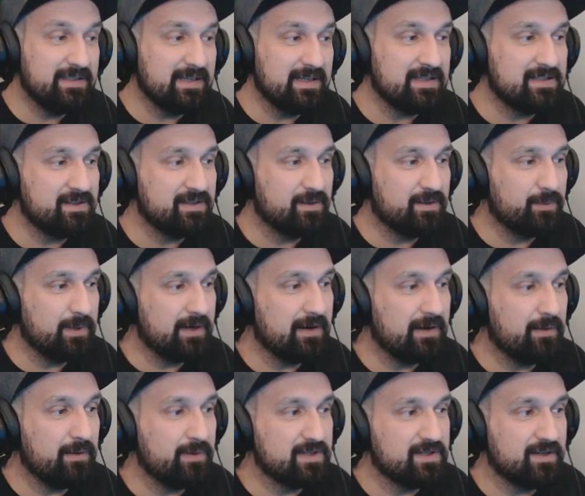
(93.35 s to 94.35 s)
That's the rare
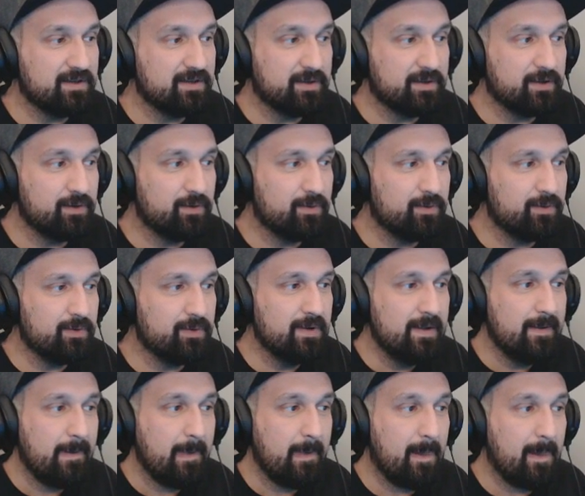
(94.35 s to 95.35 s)
I was gonna go
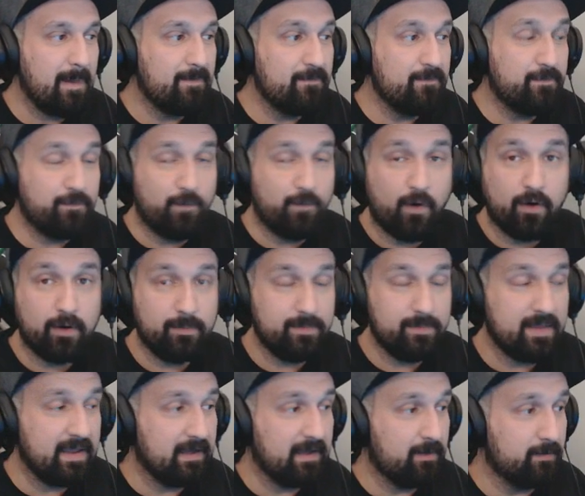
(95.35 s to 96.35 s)
and farm
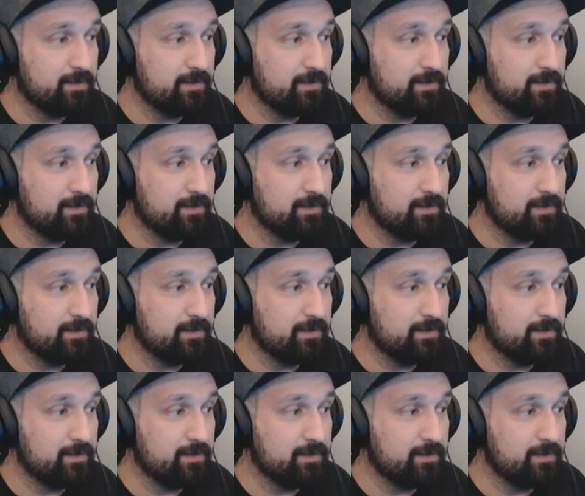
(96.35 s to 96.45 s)
now.